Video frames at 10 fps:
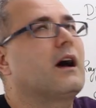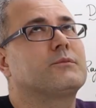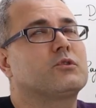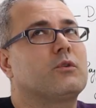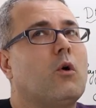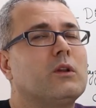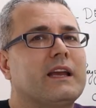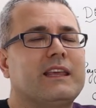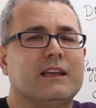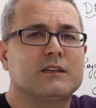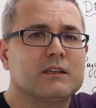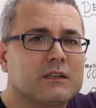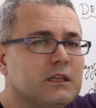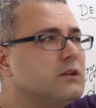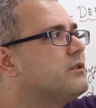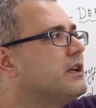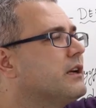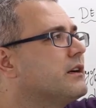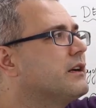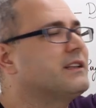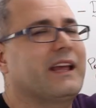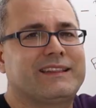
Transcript: I'm sorry, all I can conclude here,